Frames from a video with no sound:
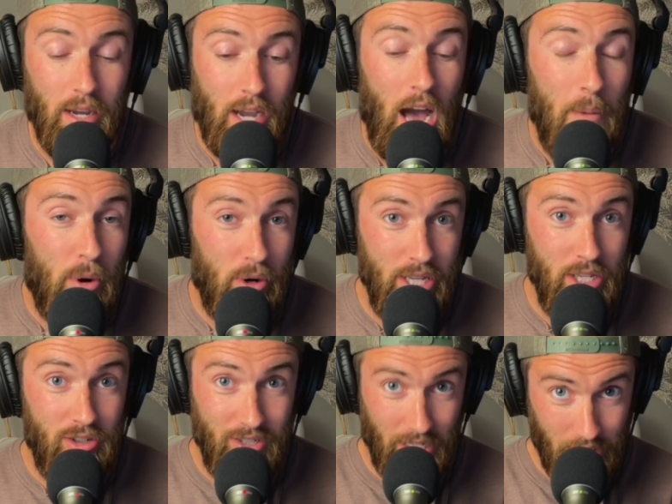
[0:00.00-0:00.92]
compound
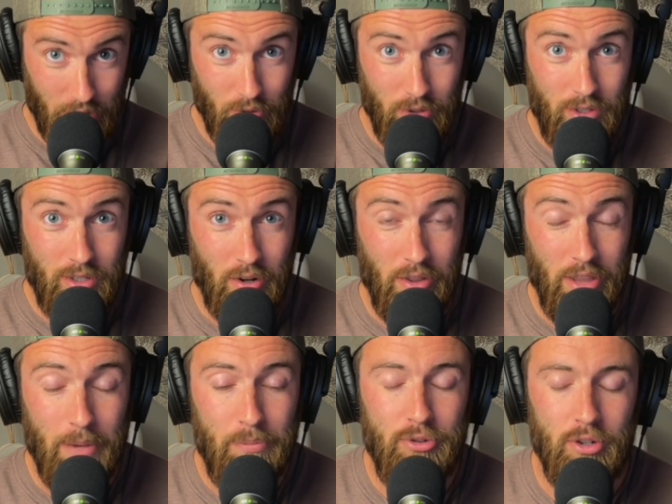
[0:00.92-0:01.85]
interest, as you started the
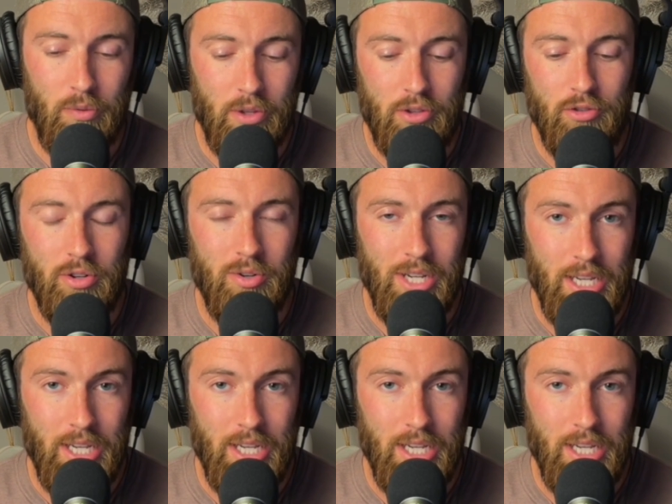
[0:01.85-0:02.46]
episode with, Drew,